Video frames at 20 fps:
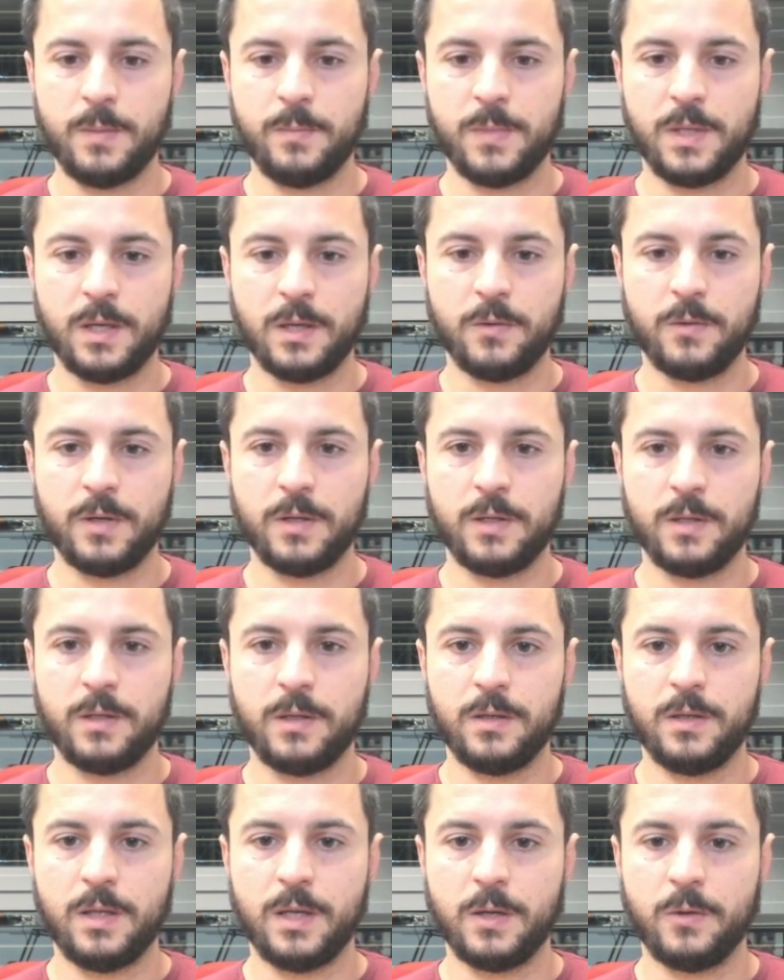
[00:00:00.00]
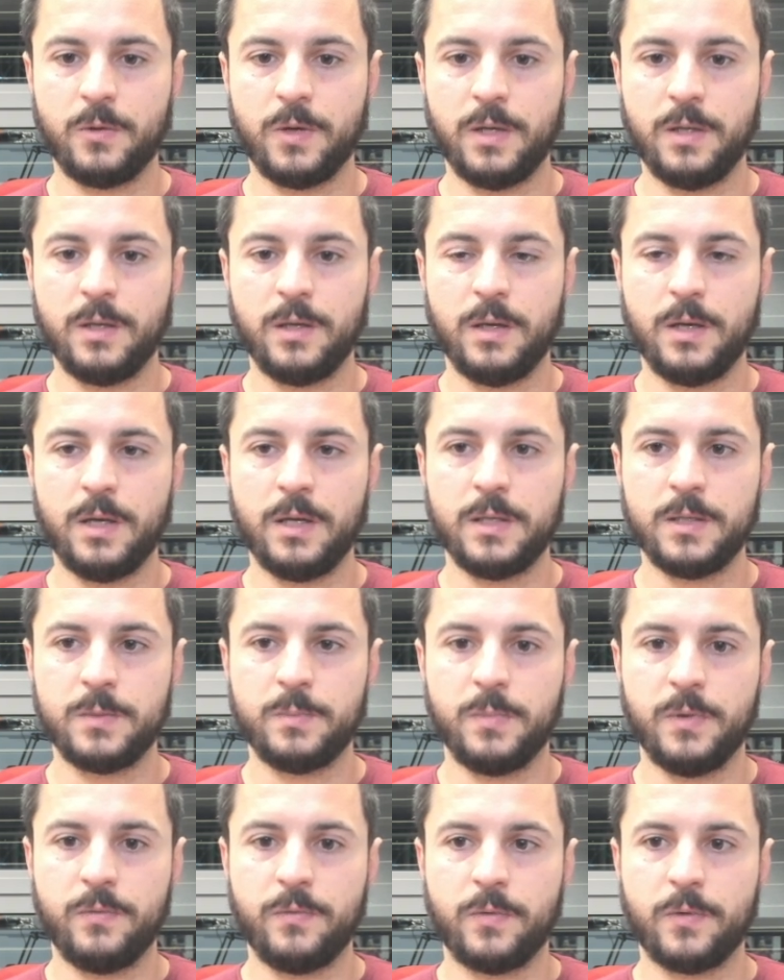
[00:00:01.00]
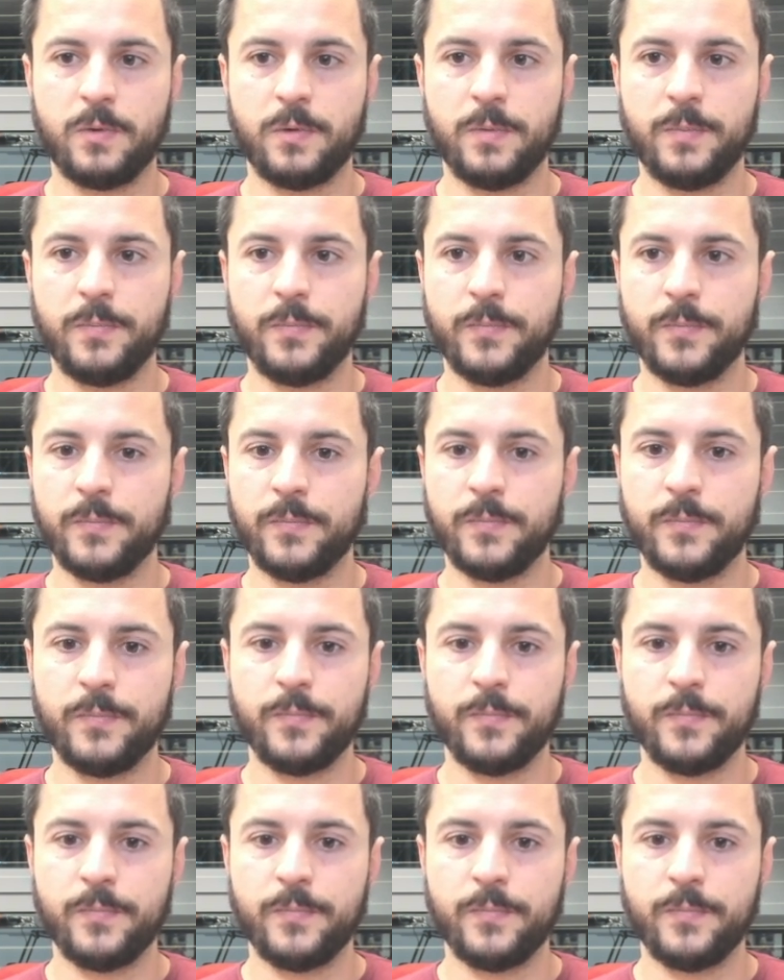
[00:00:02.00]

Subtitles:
same tagline as before.